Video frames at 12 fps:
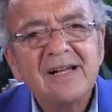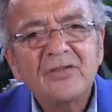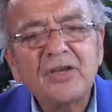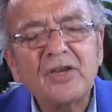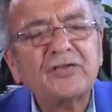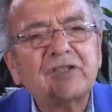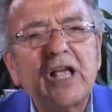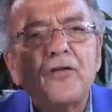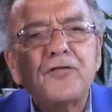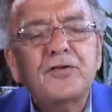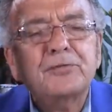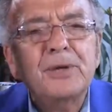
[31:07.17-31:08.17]
This stuff
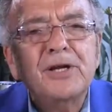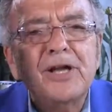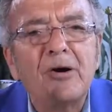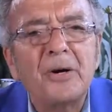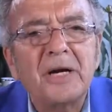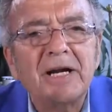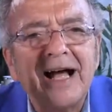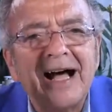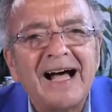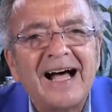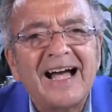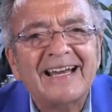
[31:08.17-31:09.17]
has been going
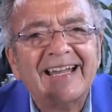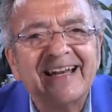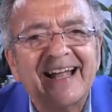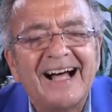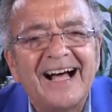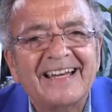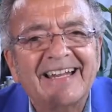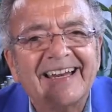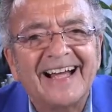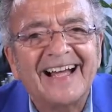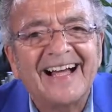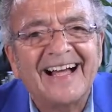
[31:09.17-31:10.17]
on and on and
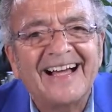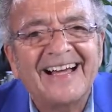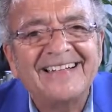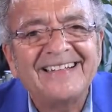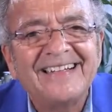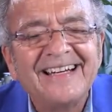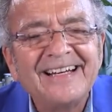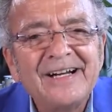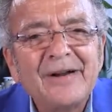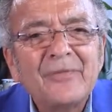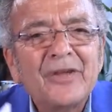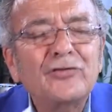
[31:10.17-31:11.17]
on.
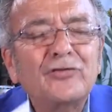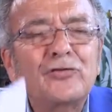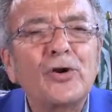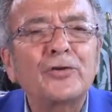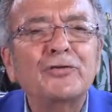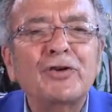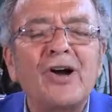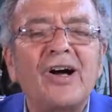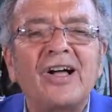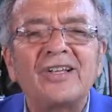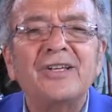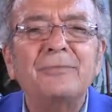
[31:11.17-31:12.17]
As George
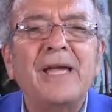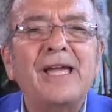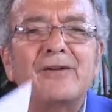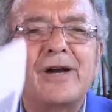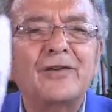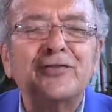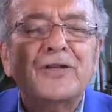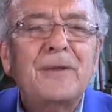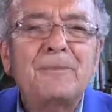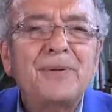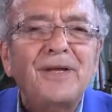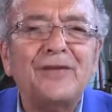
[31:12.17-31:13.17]
Carlin, may rest
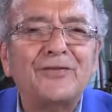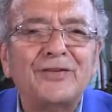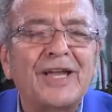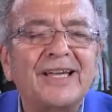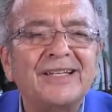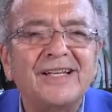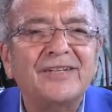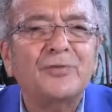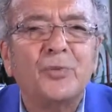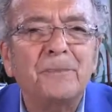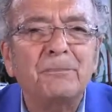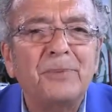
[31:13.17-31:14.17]
in peace, said, it's
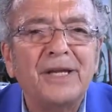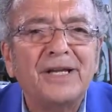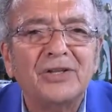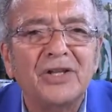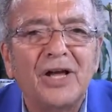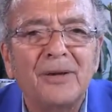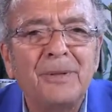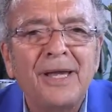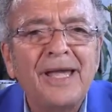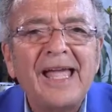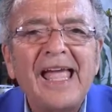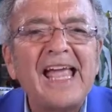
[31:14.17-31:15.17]
one big club
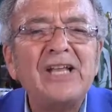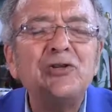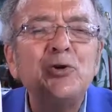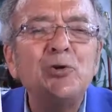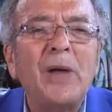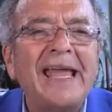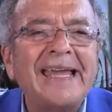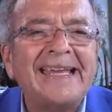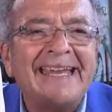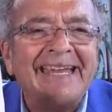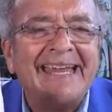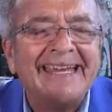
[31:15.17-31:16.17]
and you ain't
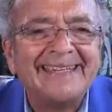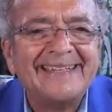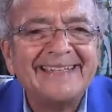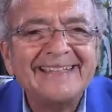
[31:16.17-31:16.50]
in it.